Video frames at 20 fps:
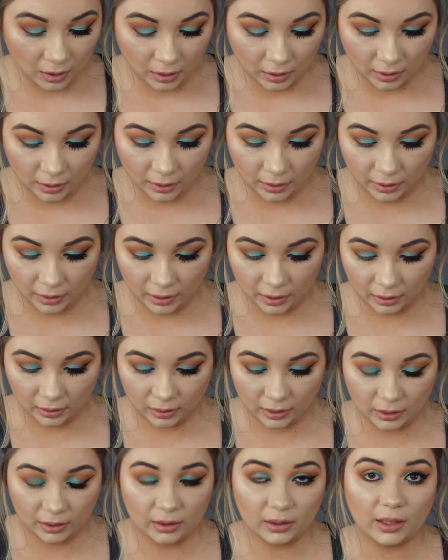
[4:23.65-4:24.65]
And then I'm
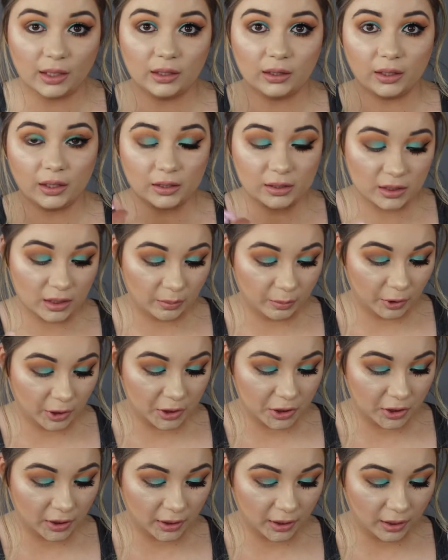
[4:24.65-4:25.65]
getting that Luxie
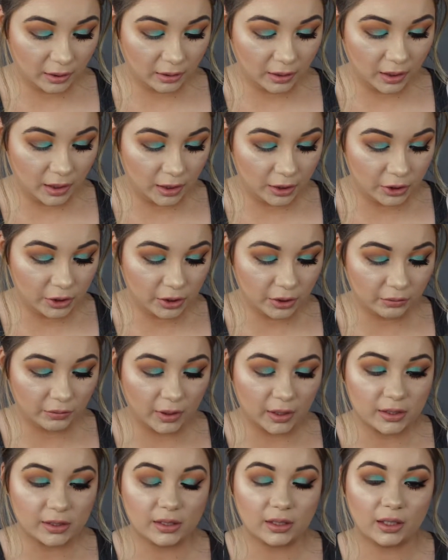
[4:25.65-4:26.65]
brush again into
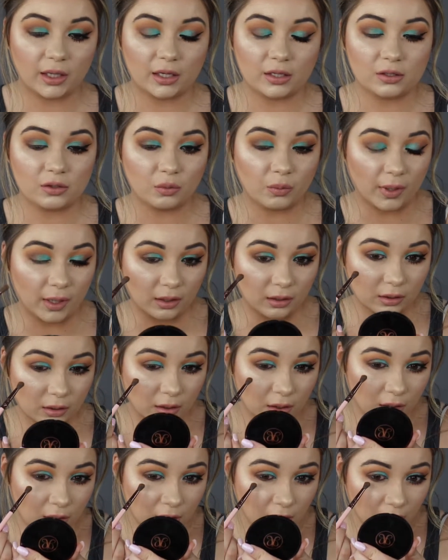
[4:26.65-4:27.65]
Rustic as well,